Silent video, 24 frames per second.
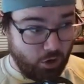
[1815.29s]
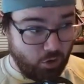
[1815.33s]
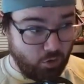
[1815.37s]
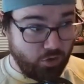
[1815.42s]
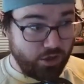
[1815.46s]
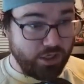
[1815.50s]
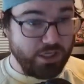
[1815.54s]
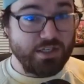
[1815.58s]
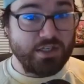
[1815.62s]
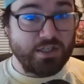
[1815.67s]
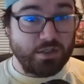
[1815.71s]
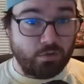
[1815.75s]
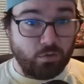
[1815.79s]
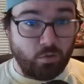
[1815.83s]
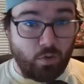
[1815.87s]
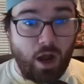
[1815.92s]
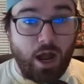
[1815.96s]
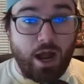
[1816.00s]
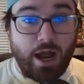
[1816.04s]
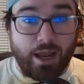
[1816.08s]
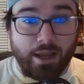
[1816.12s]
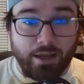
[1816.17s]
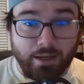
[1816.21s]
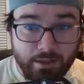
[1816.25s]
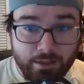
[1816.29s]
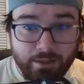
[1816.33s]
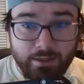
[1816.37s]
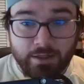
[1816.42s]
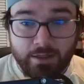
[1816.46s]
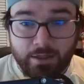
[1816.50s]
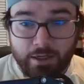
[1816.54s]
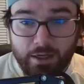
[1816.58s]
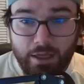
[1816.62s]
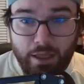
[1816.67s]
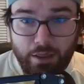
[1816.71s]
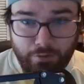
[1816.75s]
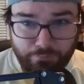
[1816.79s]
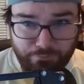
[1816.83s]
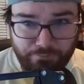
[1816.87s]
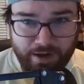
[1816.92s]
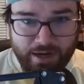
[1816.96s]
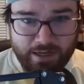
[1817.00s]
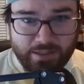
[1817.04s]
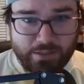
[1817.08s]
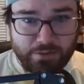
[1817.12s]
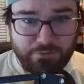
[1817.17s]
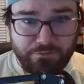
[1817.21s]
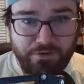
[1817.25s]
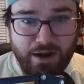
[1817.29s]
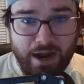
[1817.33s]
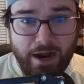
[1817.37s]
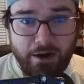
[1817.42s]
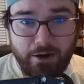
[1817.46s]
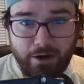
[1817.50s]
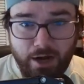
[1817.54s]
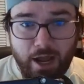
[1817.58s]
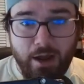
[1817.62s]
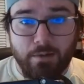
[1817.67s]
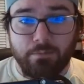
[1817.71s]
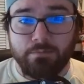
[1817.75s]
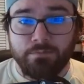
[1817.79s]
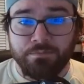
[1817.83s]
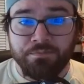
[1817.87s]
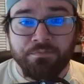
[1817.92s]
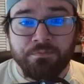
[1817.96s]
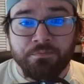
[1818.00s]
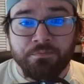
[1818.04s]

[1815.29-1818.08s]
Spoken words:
reason why the fans are fired up.